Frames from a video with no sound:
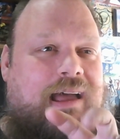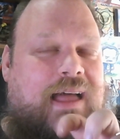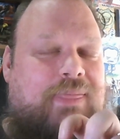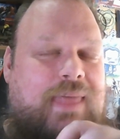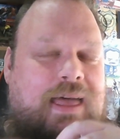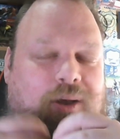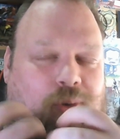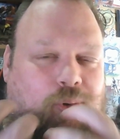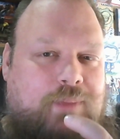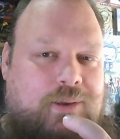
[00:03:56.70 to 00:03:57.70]
and they're
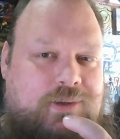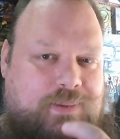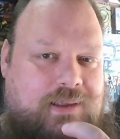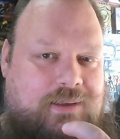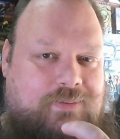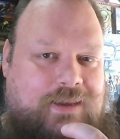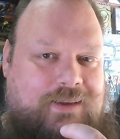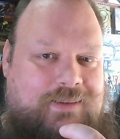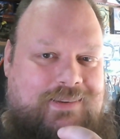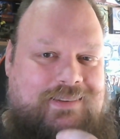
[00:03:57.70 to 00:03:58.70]
almost
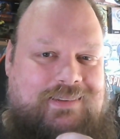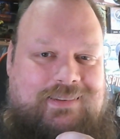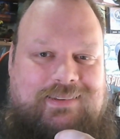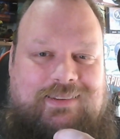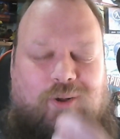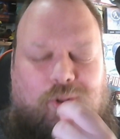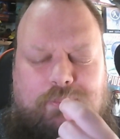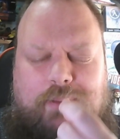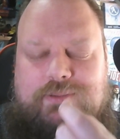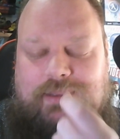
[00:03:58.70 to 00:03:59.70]
perfect.
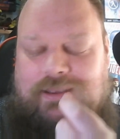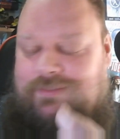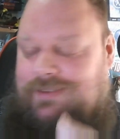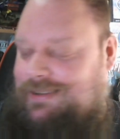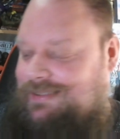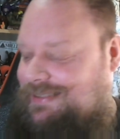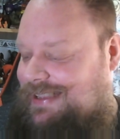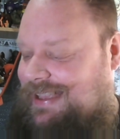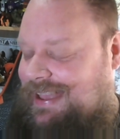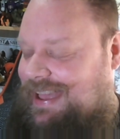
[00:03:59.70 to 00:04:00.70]
Almost
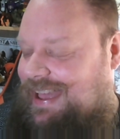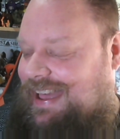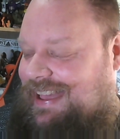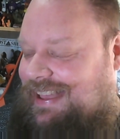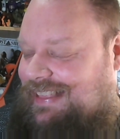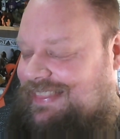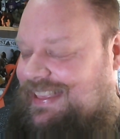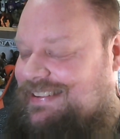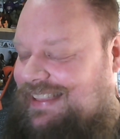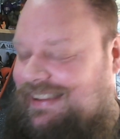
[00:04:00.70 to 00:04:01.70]
perfect.
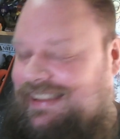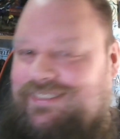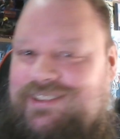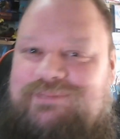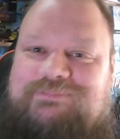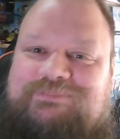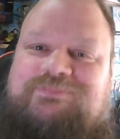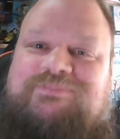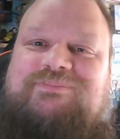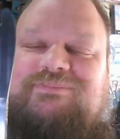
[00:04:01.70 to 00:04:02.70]
These knives,
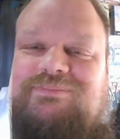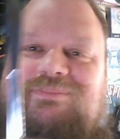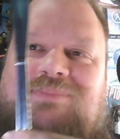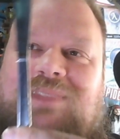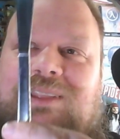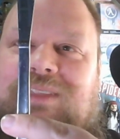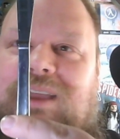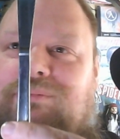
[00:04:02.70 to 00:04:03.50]
knife